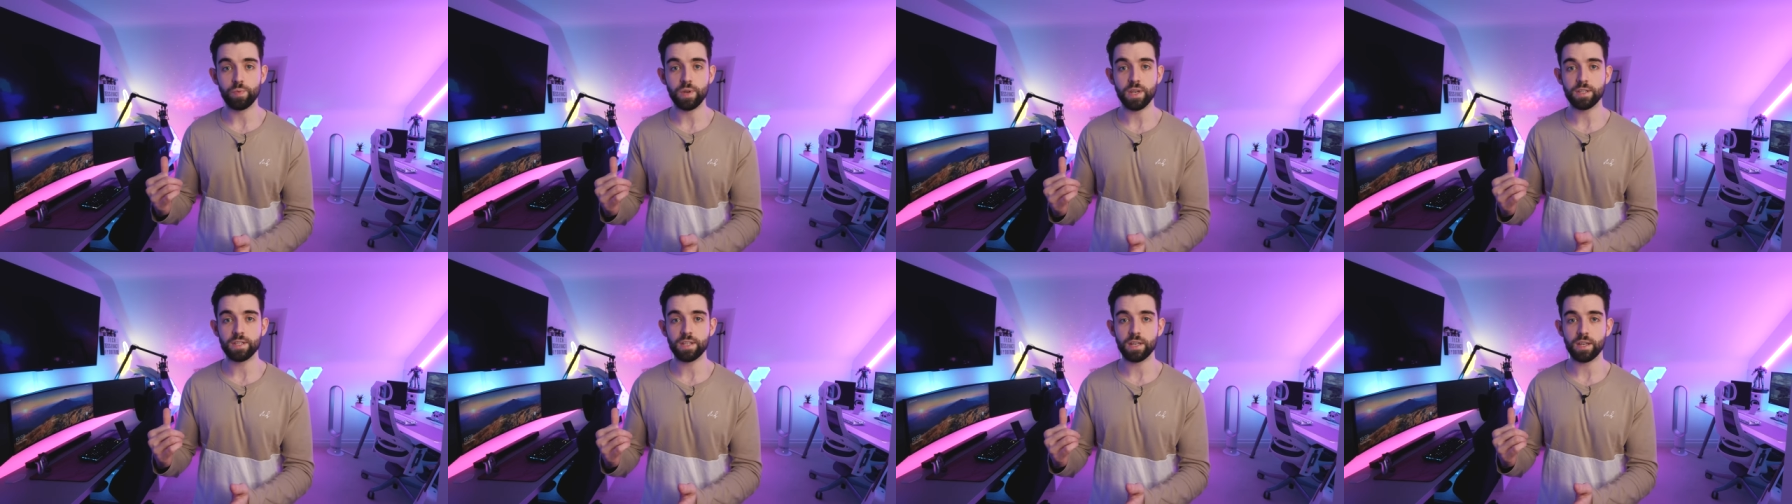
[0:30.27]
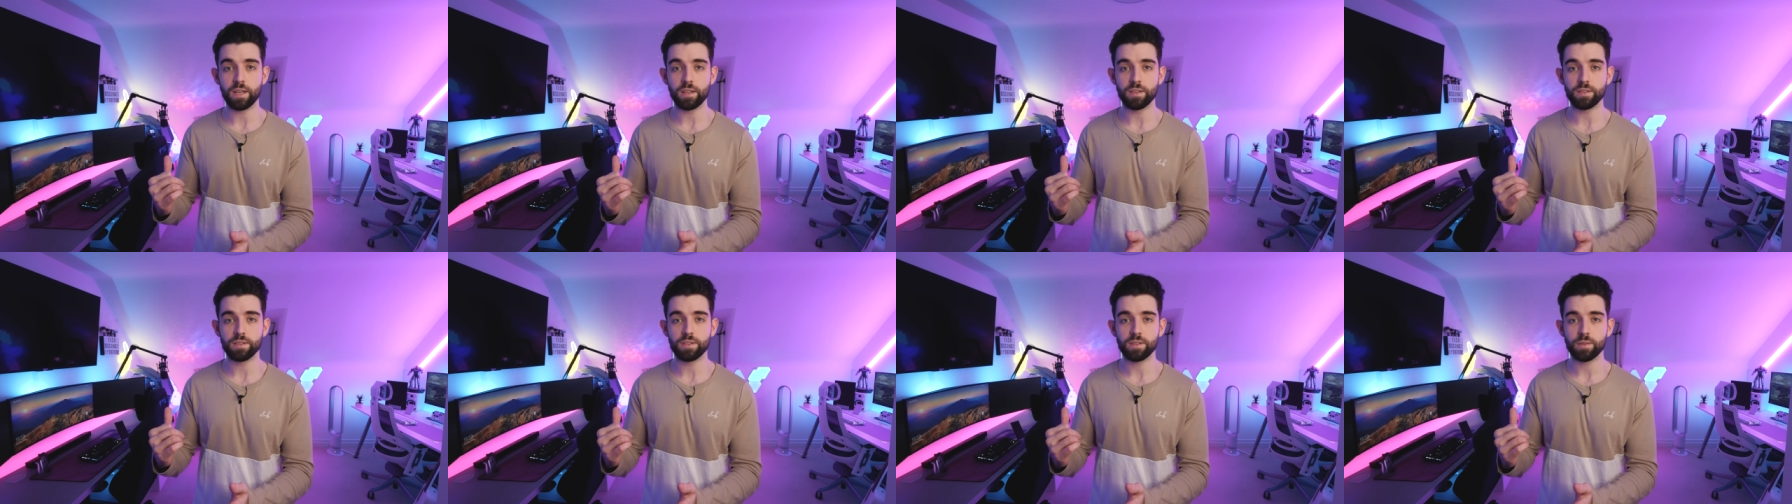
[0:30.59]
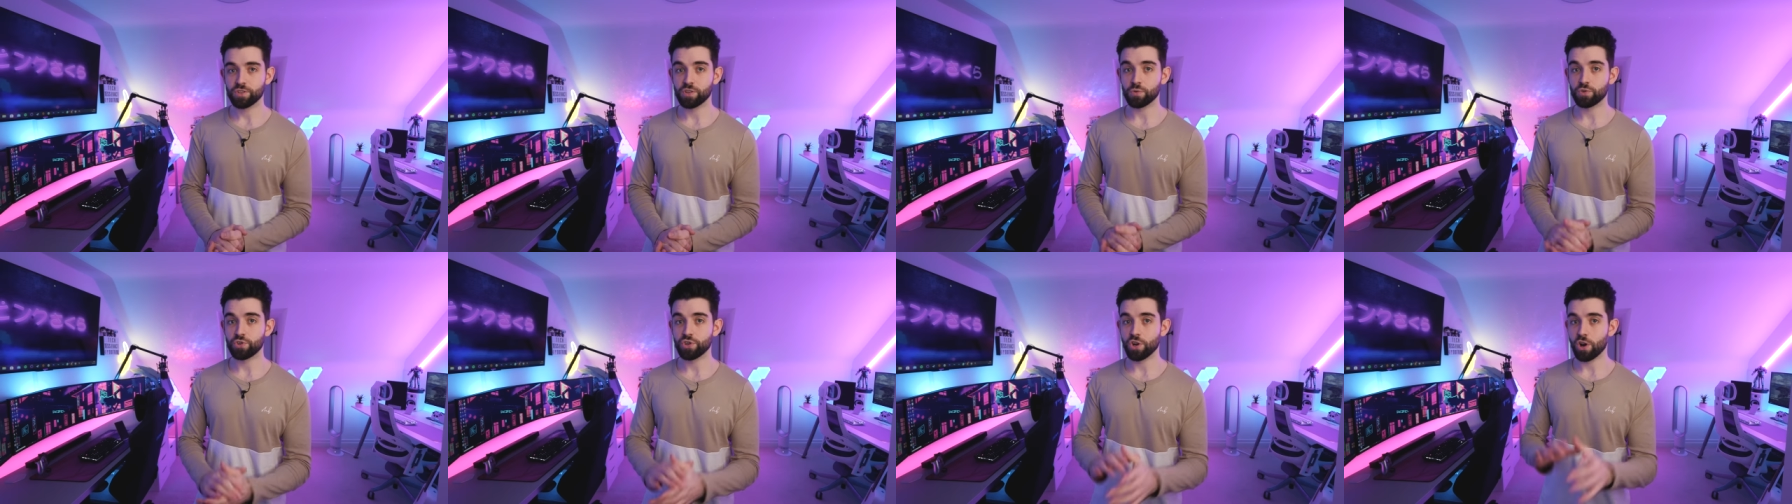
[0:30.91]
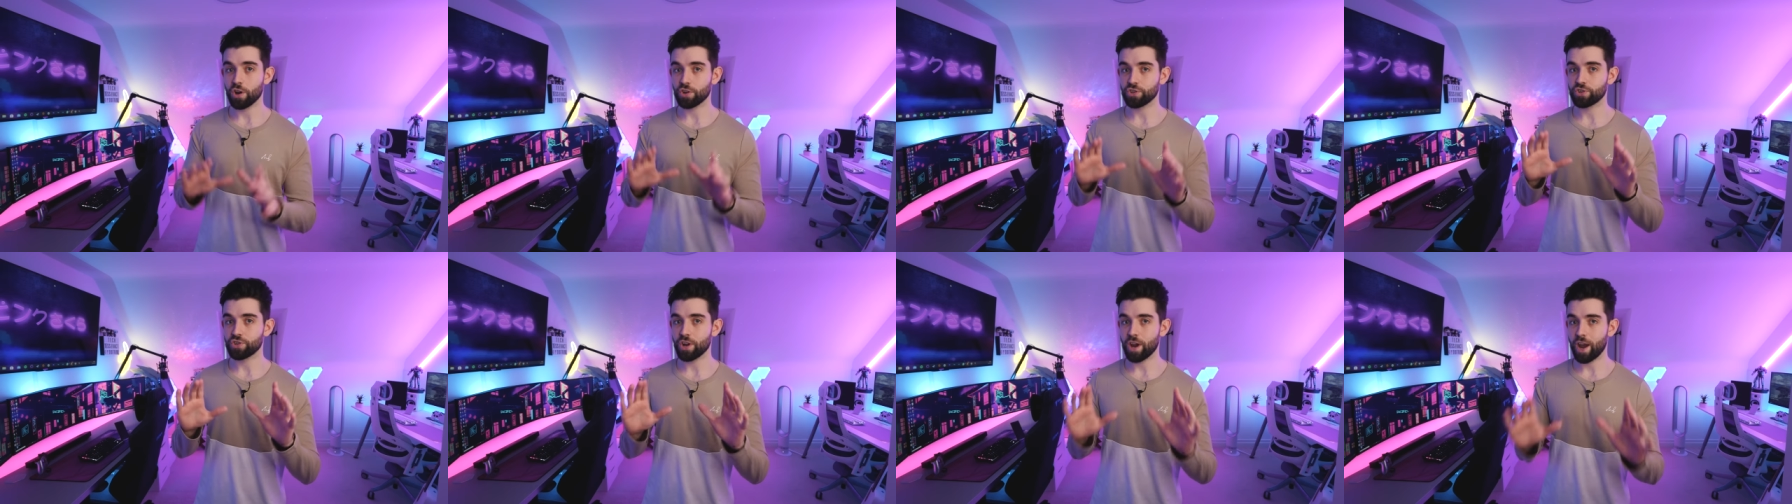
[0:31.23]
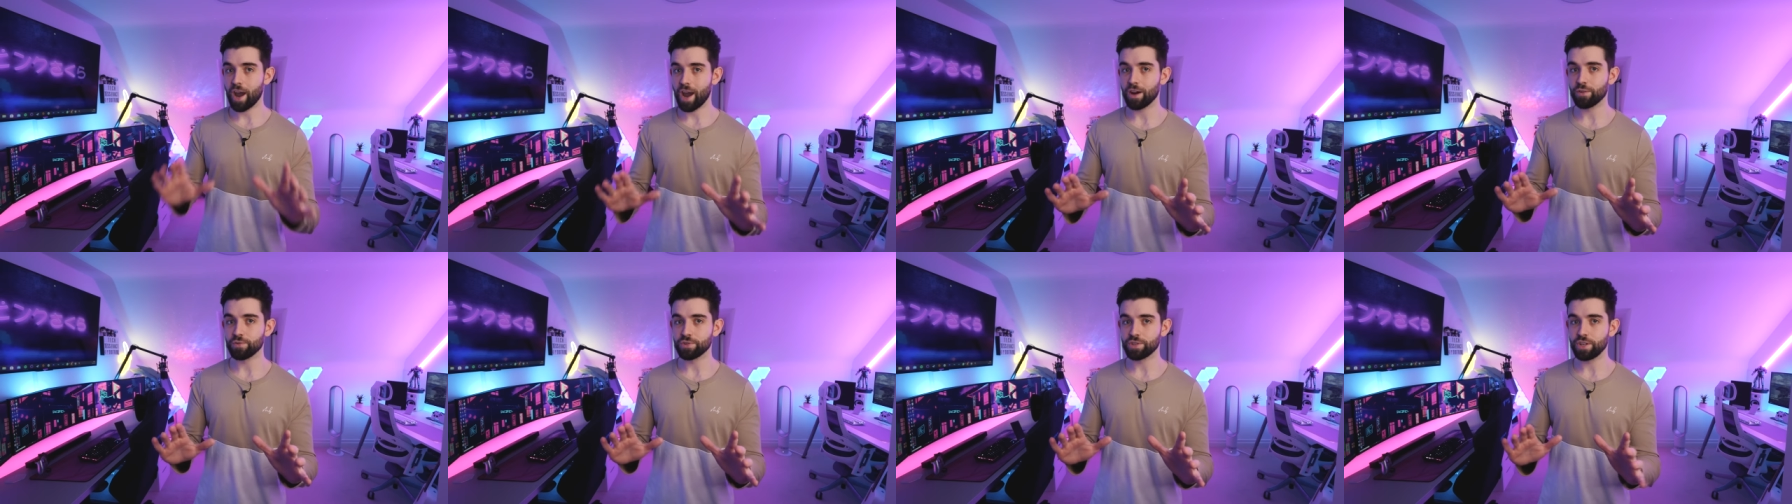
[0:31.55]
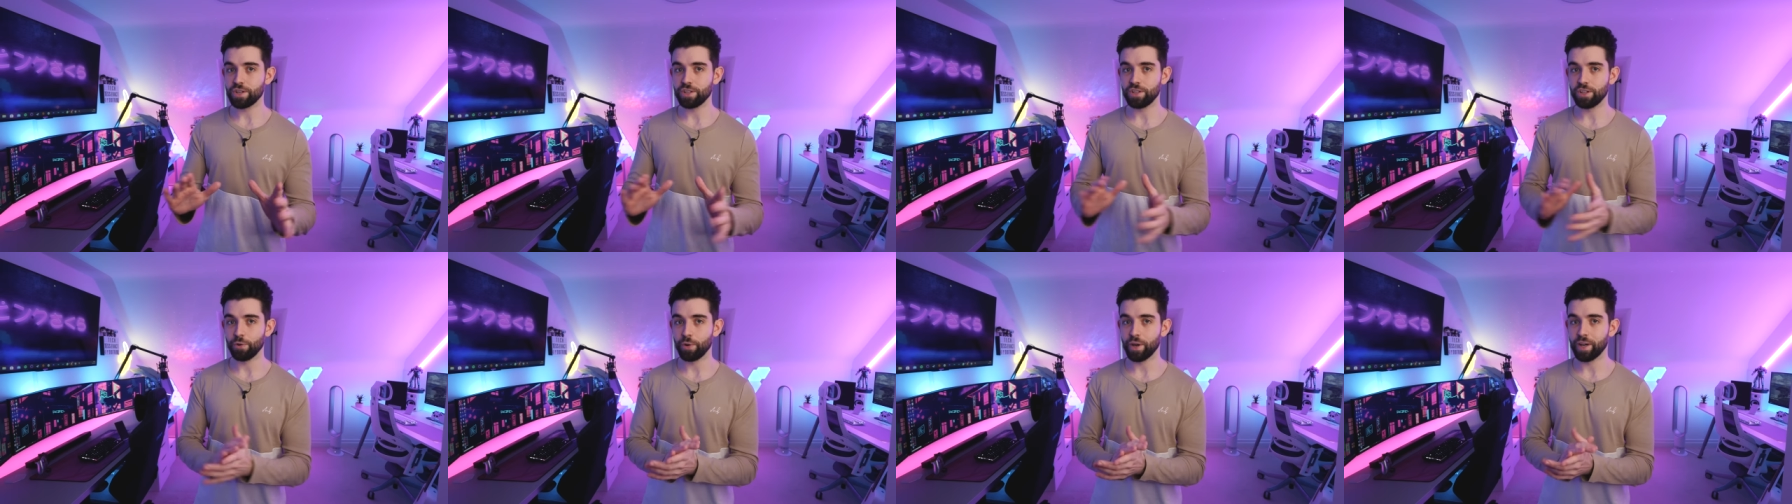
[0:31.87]
PCs. So Josh, how do
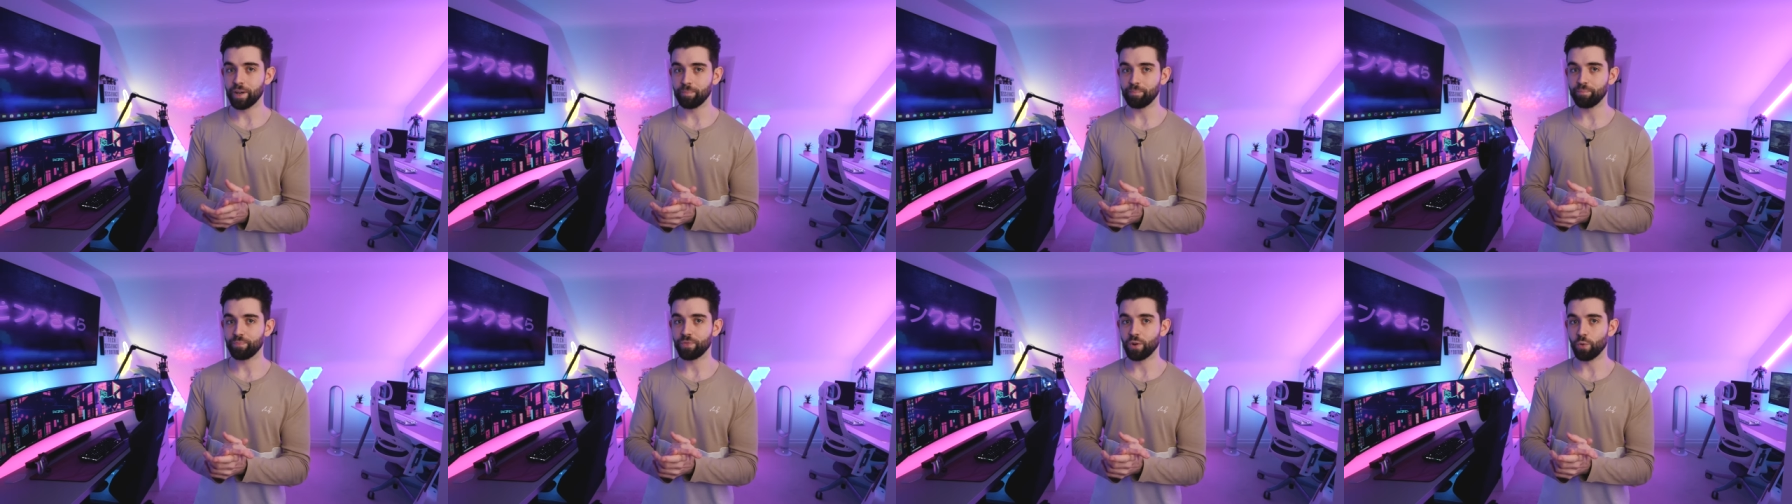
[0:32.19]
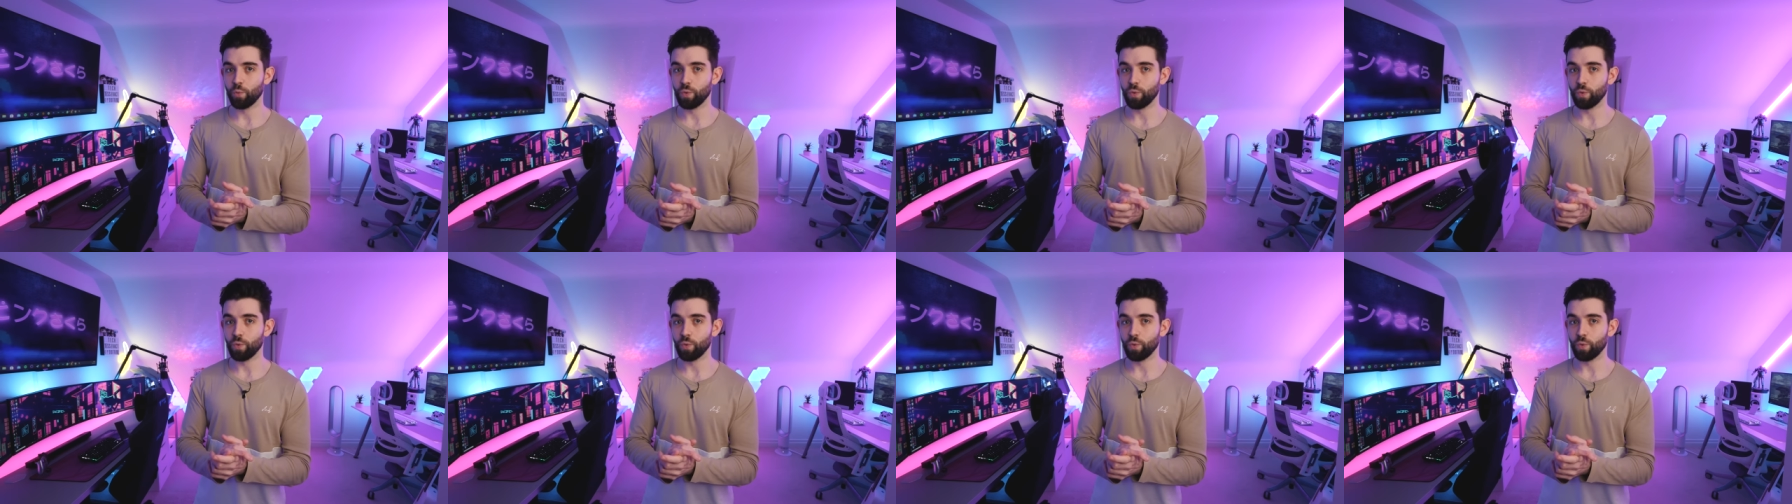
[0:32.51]
you do it?